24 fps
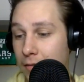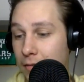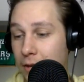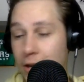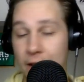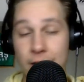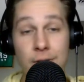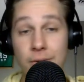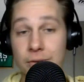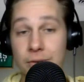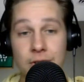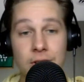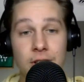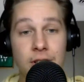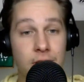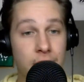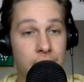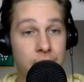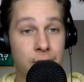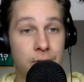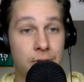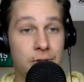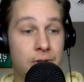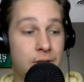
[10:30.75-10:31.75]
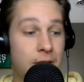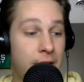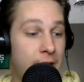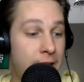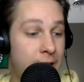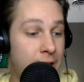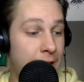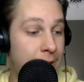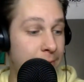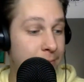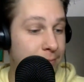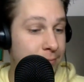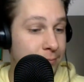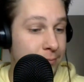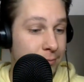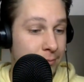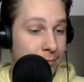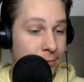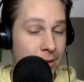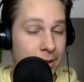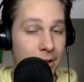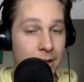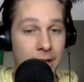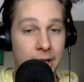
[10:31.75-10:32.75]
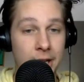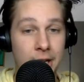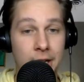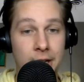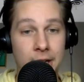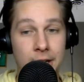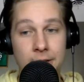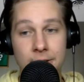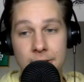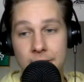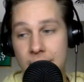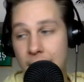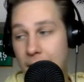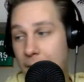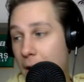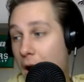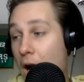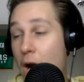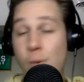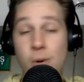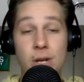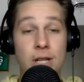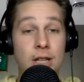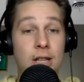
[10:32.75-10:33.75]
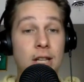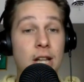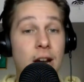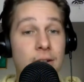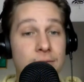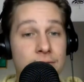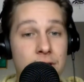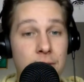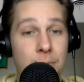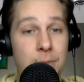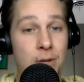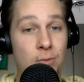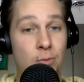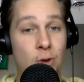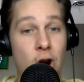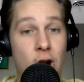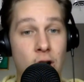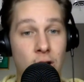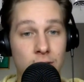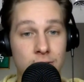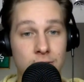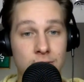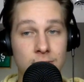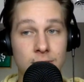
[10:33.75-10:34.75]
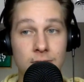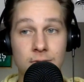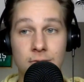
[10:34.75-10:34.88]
I don't see Neil staying in. And I would love to be wrong.